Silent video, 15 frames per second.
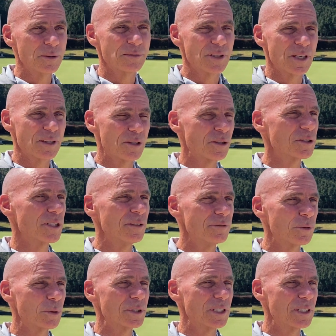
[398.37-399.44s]
We've got 13,
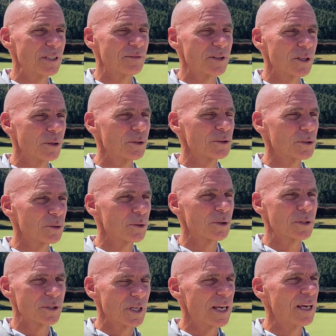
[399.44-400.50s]
14 different goal
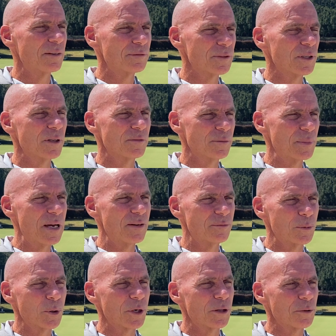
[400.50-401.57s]
scorers. A handful of them have
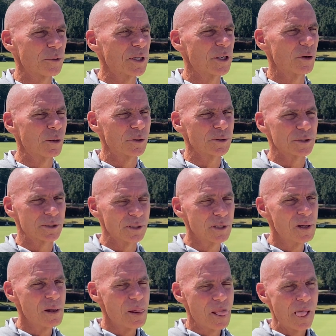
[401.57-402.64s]
more than 3 goals, and
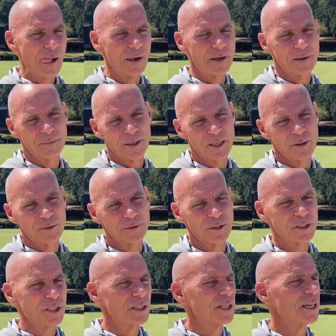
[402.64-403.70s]
I know
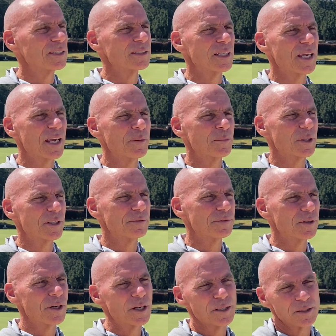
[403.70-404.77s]
Virginia has to game plan
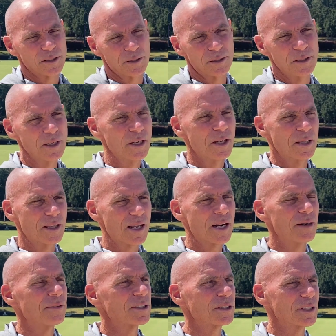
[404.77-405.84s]
for us, and that
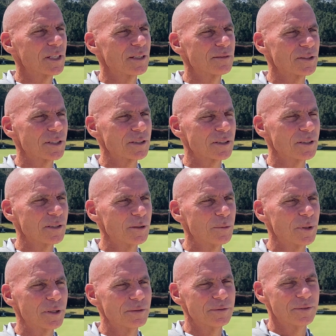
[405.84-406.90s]
obviously gives us a little
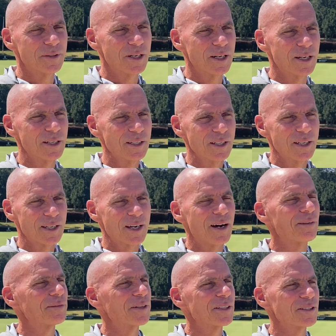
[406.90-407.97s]
bit of
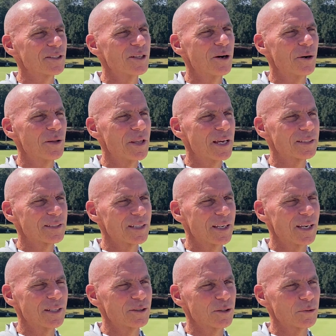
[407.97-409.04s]
confidence knowing that's the
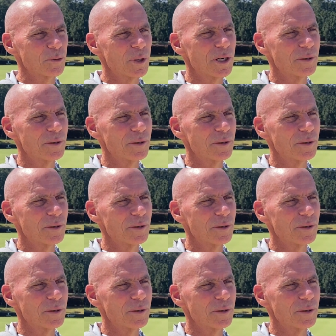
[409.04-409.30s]
case as well.